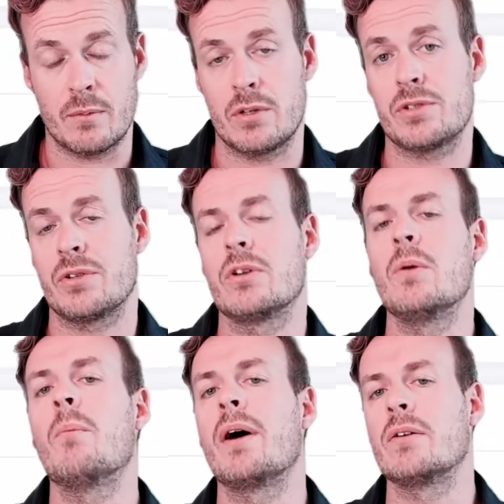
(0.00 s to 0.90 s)
but also
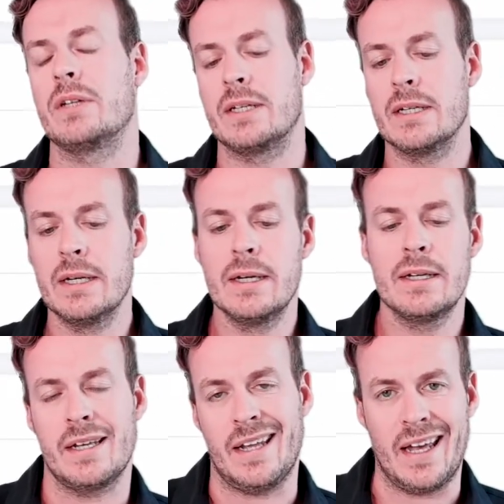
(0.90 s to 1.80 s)
compounding
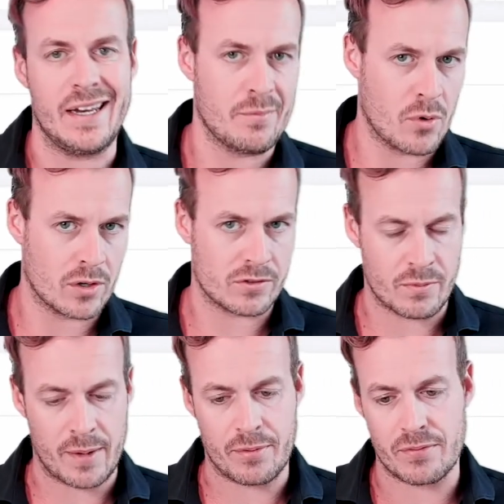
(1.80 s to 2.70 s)
and adding more to
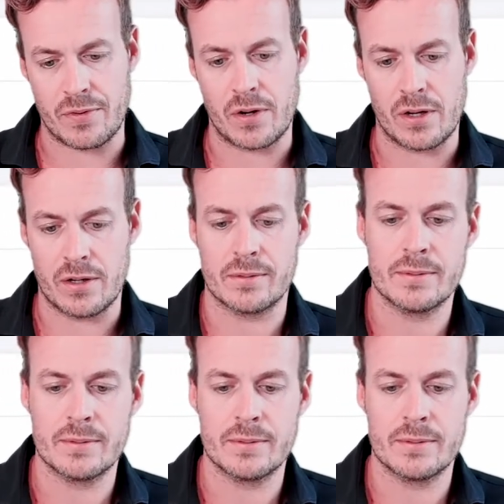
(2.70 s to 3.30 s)
my portfolio.